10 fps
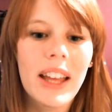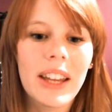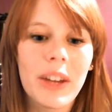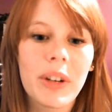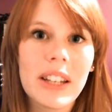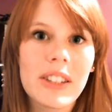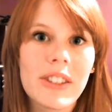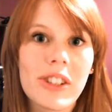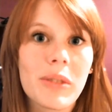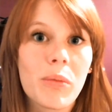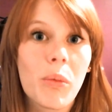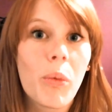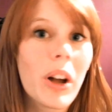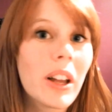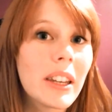you would get just
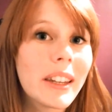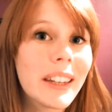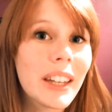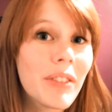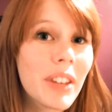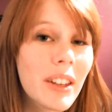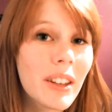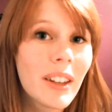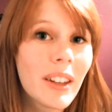one Eevee,